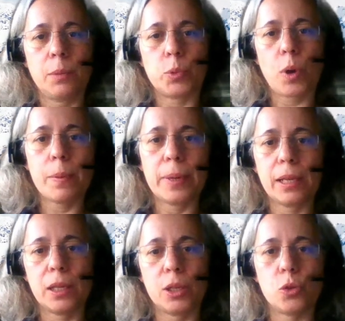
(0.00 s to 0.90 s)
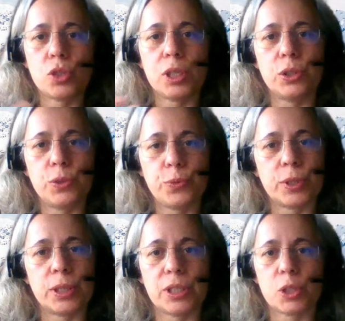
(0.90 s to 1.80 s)
probably using
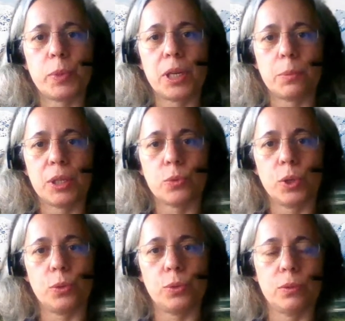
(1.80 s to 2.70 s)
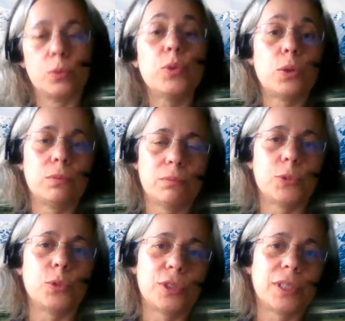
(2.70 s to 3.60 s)
different experiments, we
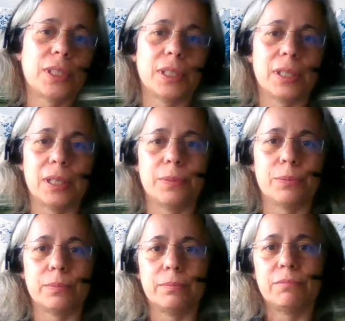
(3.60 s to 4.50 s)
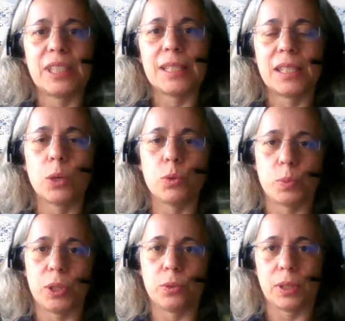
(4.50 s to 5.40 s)
could could
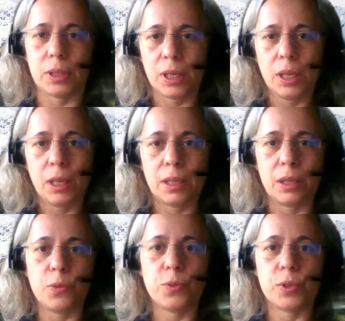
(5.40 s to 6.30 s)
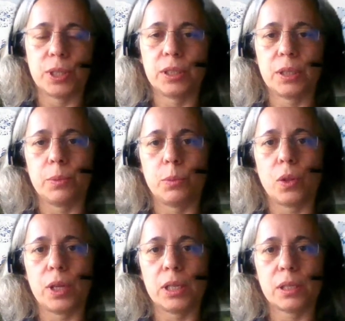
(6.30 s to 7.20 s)
distinguish between the different
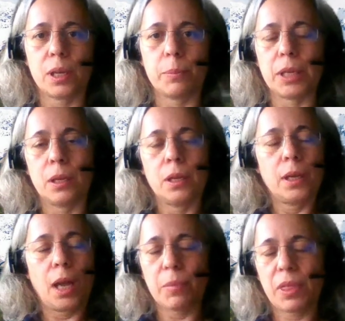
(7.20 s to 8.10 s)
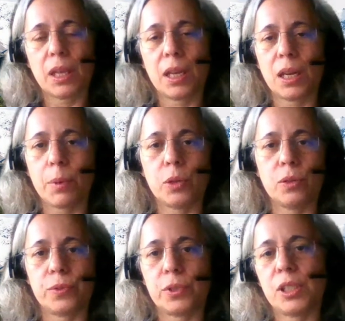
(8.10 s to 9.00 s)
models. I mean, I'm thinking
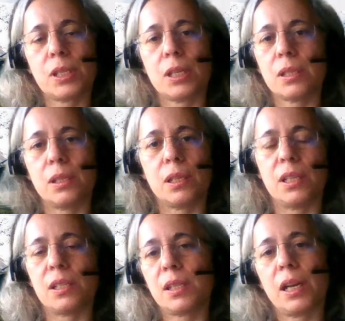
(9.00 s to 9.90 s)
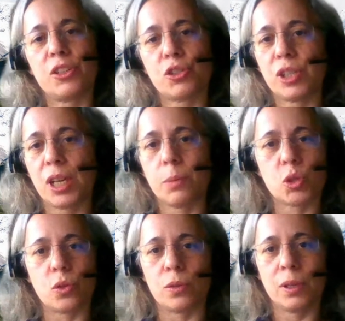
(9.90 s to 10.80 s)
about, for instance, the stellar
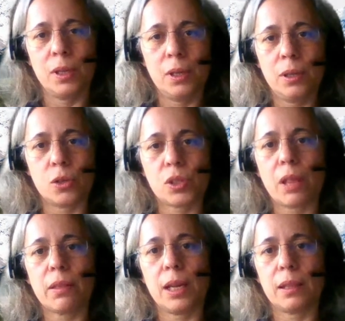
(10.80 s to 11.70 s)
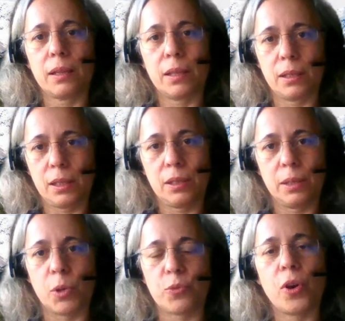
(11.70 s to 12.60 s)
streams or something like that, the
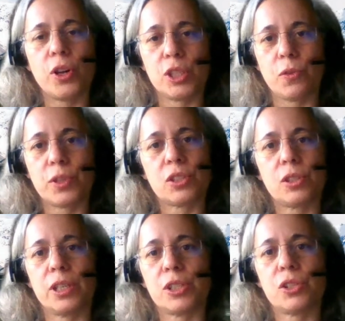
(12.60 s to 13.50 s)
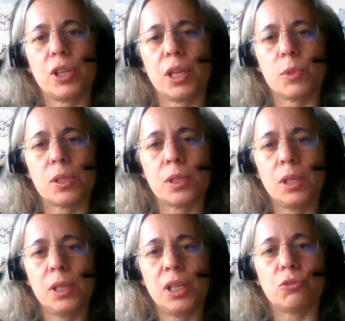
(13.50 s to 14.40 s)
morphology of the stellar streams,
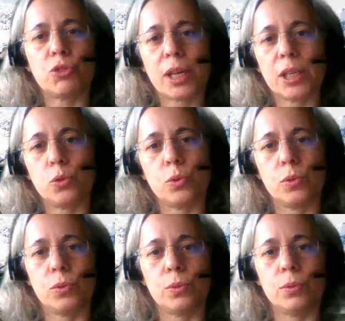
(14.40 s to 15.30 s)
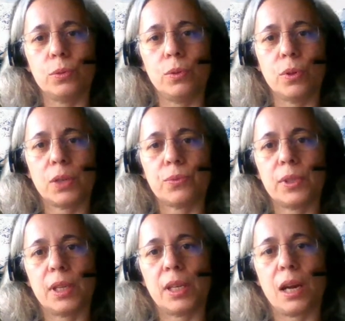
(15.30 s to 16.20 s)
and trying to look if
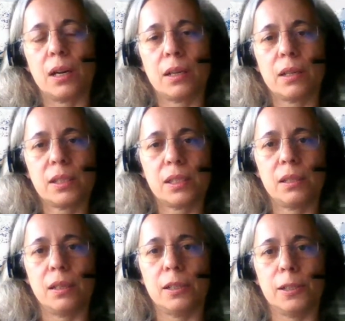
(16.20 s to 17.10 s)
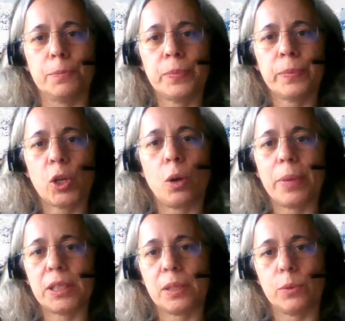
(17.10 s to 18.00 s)
they are
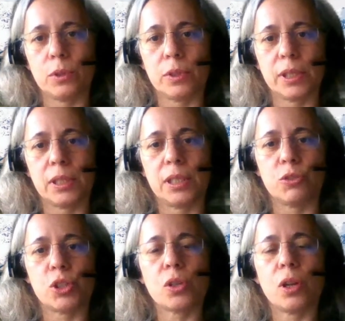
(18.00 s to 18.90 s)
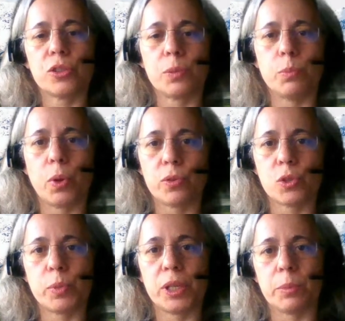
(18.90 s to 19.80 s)
compatible, the results in both
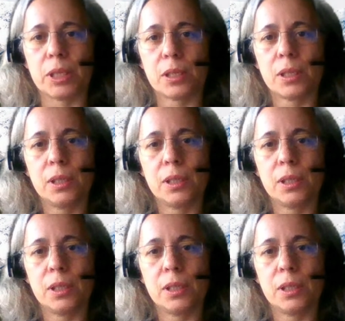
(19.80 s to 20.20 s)
experiments.